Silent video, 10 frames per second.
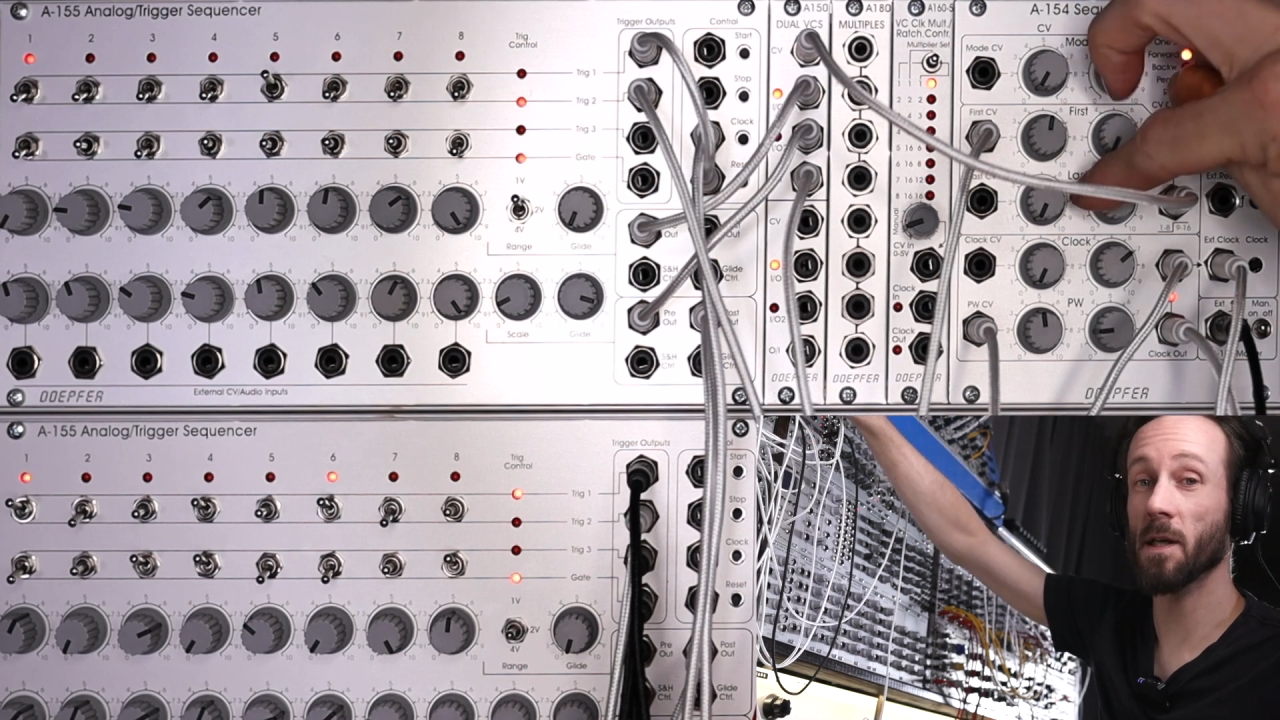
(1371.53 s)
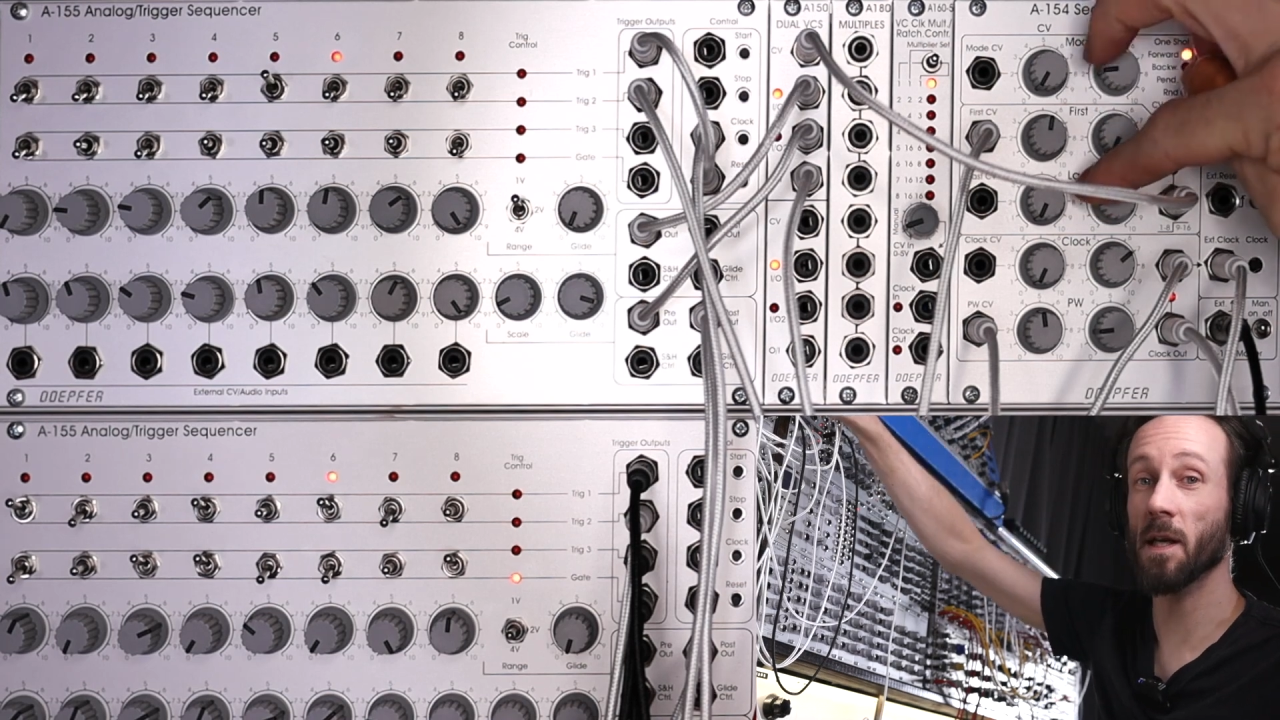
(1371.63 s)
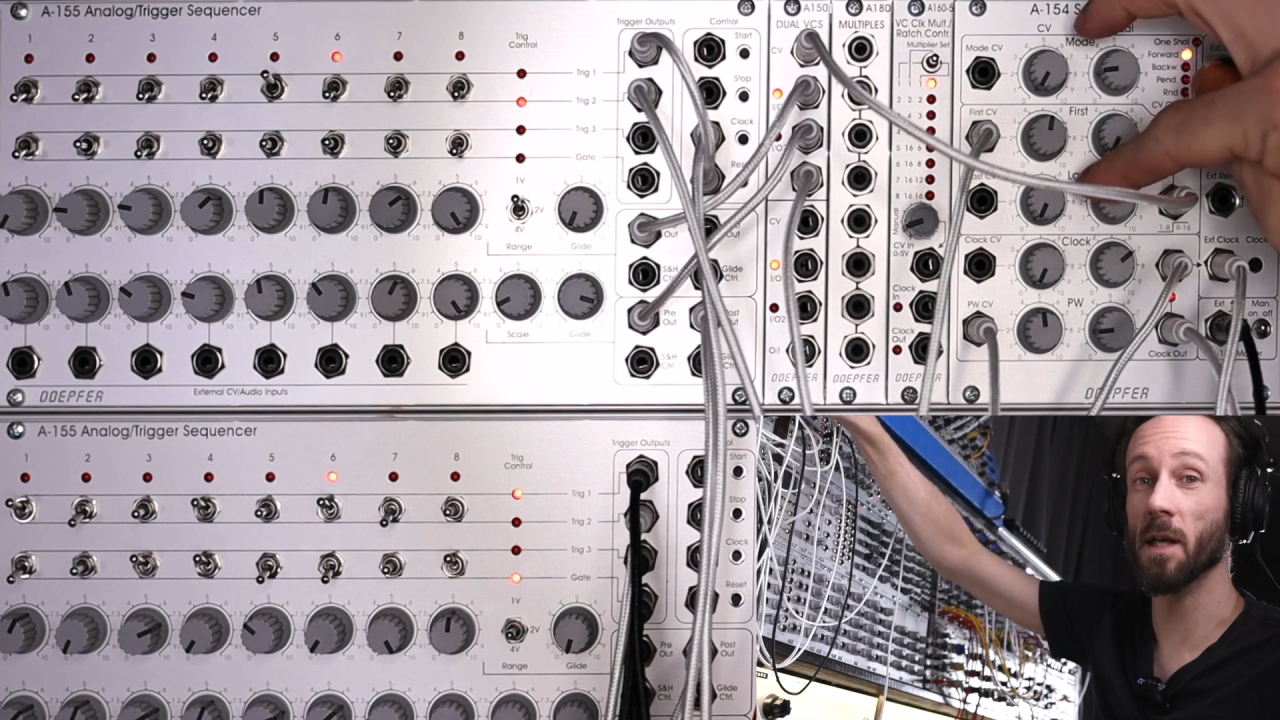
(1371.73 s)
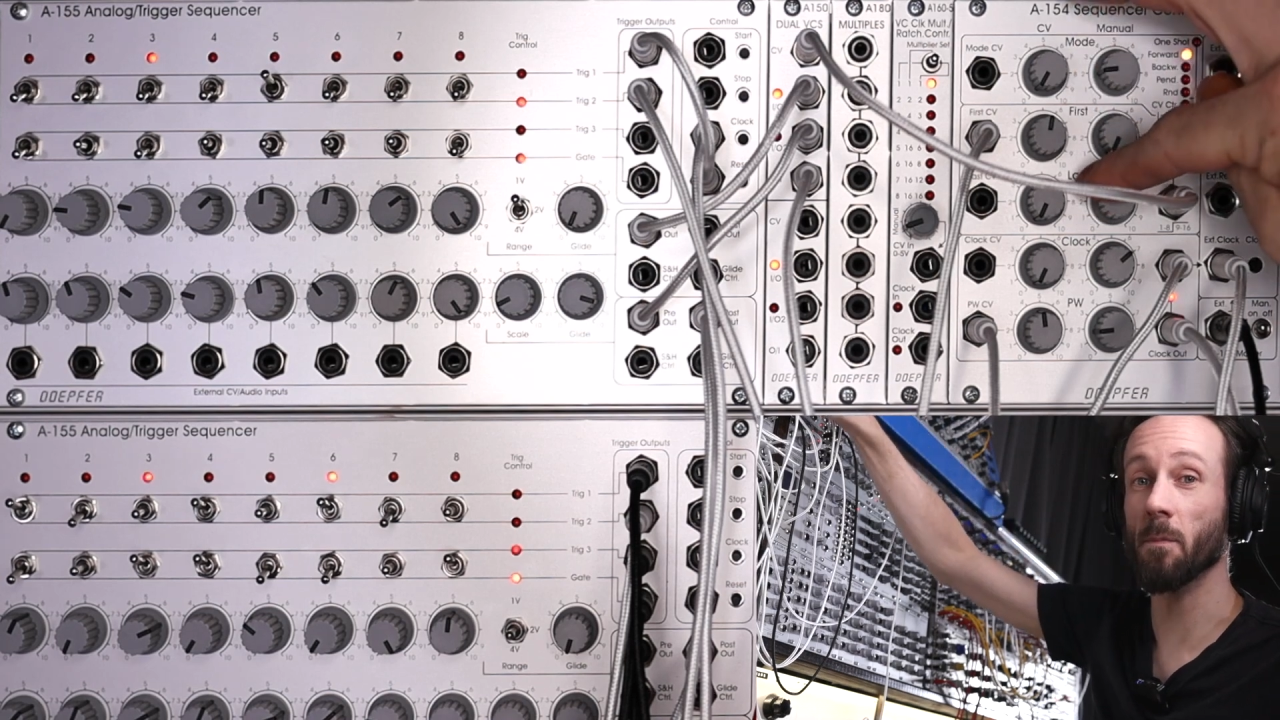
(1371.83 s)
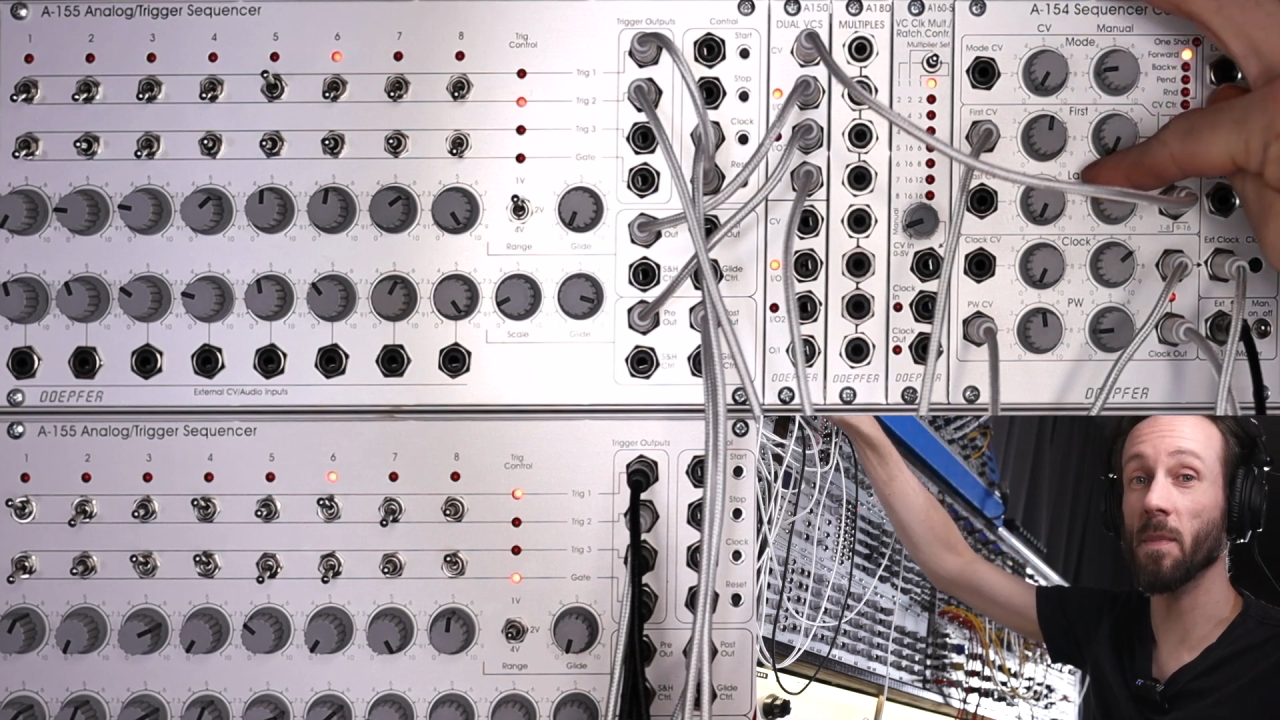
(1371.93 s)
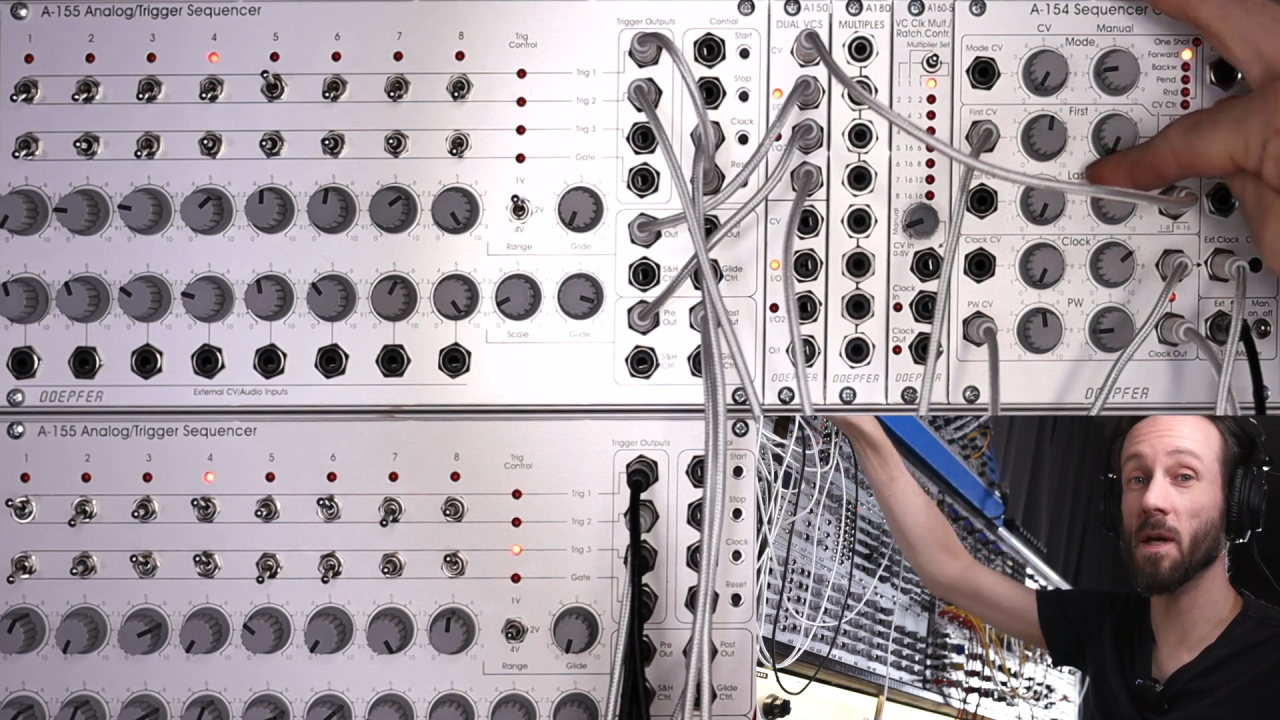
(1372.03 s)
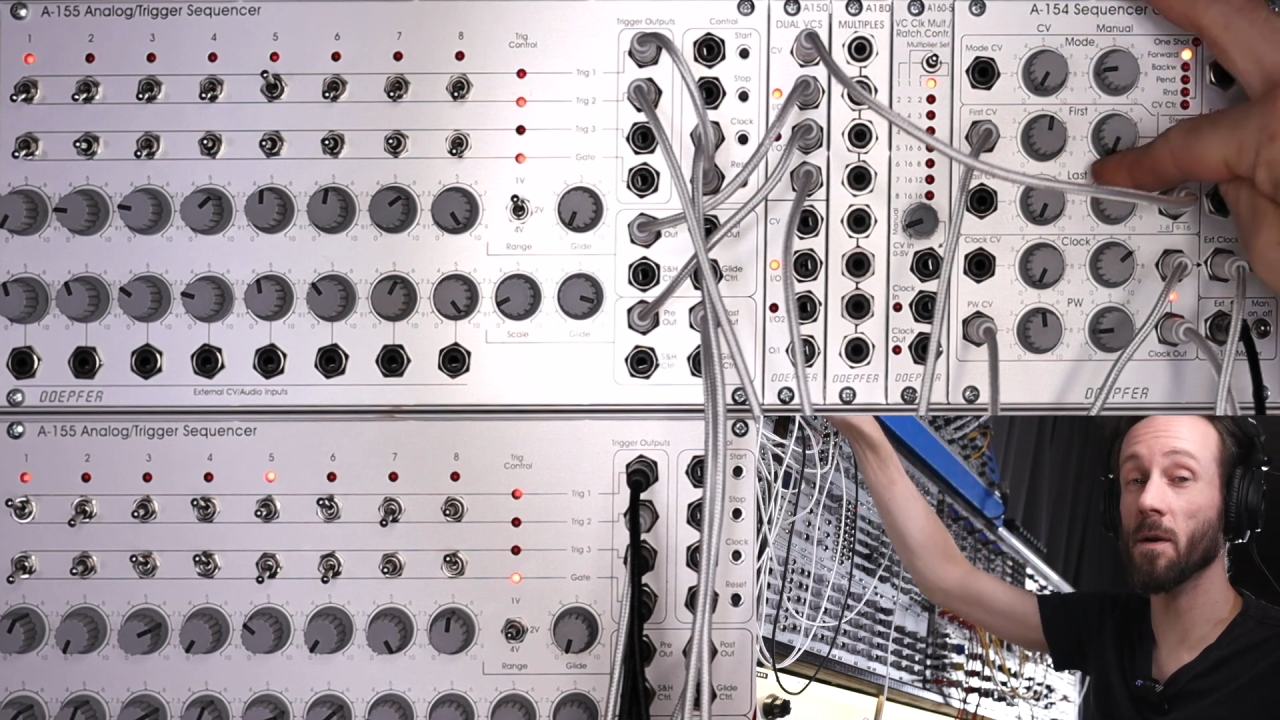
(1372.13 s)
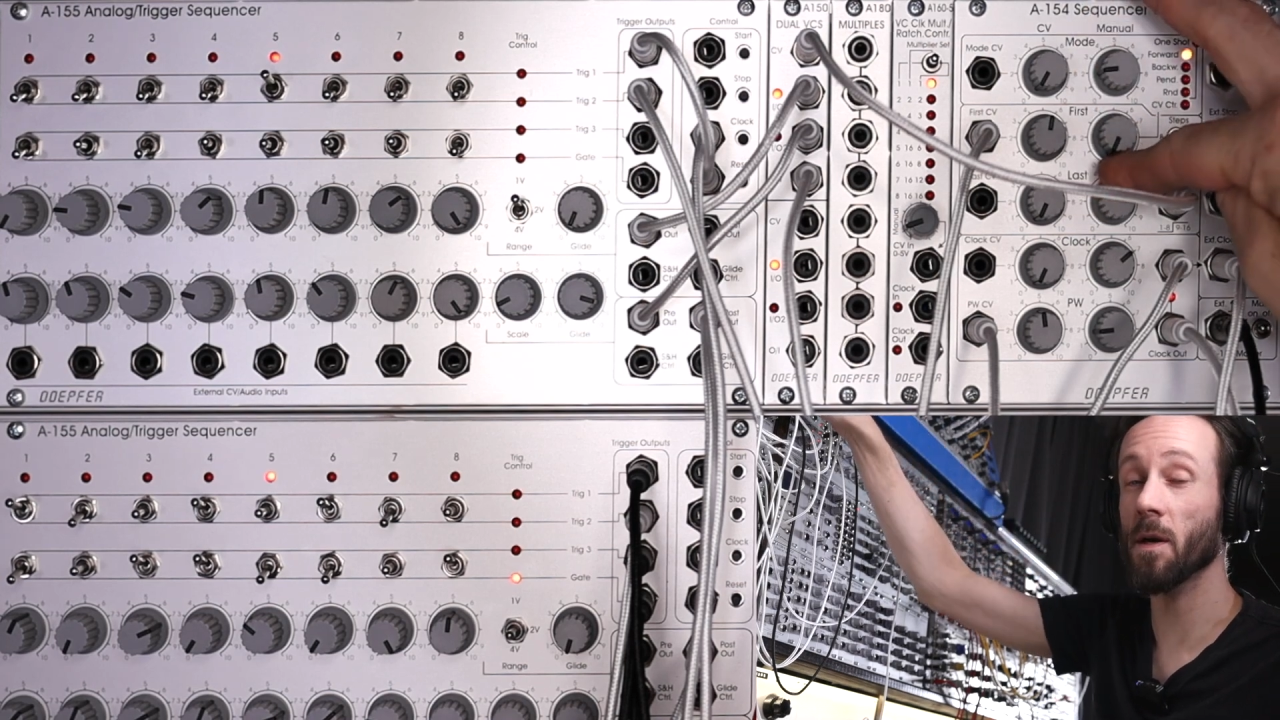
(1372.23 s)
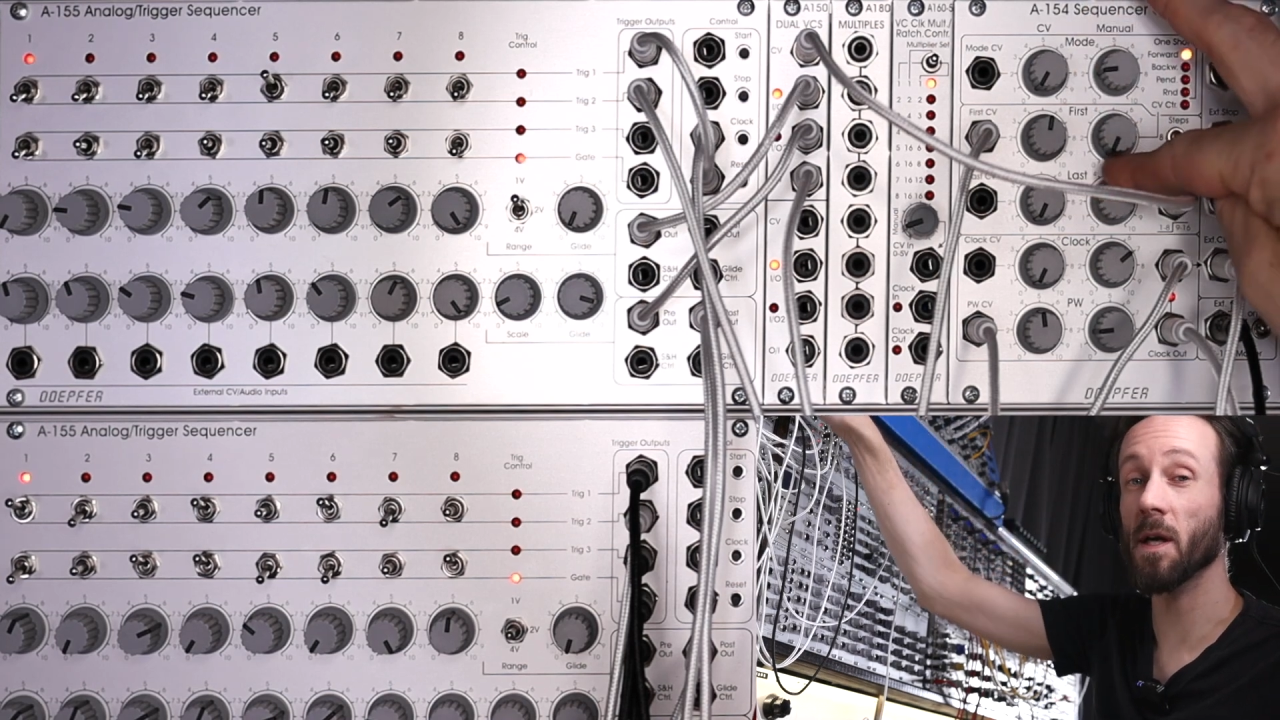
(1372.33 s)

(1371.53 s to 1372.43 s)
getting better